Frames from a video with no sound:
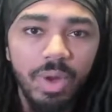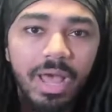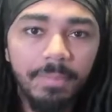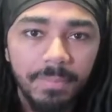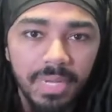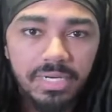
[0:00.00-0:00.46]

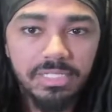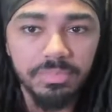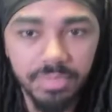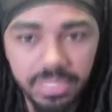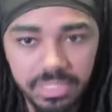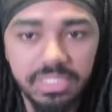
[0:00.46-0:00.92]
I made this
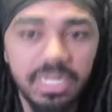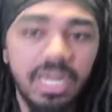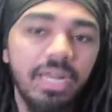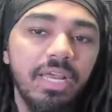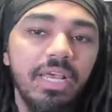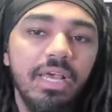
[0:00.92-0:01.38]
book is
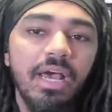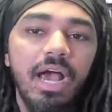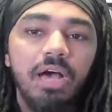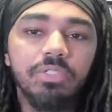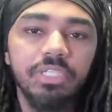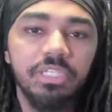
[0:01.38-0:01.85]
that
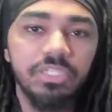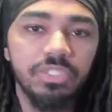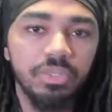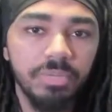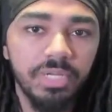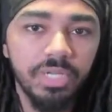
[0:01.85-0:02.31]
I was getting
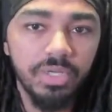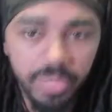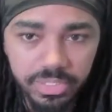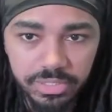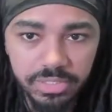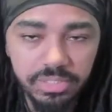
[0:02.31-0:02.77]
so many
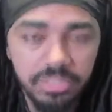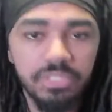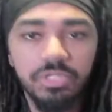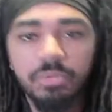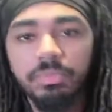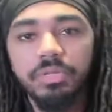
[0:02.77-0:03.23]
questions and
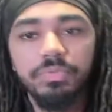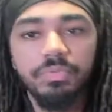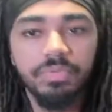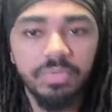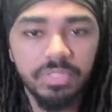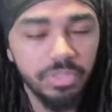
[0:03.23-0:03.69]

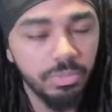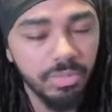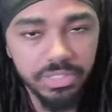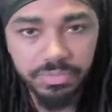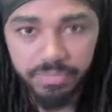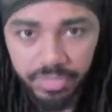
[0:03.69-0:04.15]
so
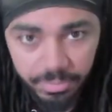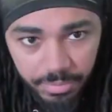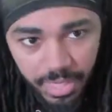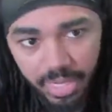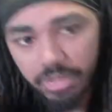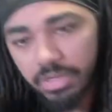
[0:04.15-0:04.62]
much
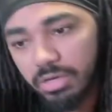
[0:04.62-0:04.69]
feedback